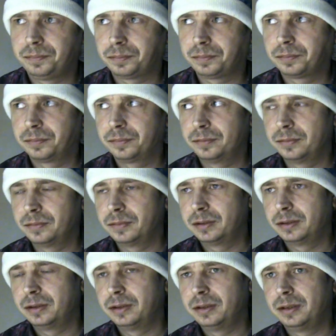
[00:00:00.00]

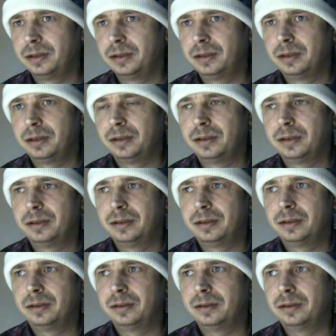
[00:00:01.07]

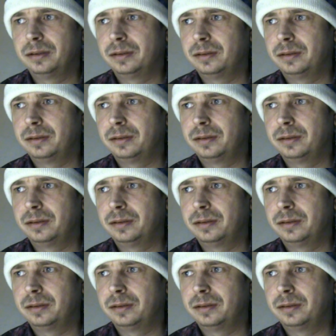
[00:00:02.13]
Nobody speaks.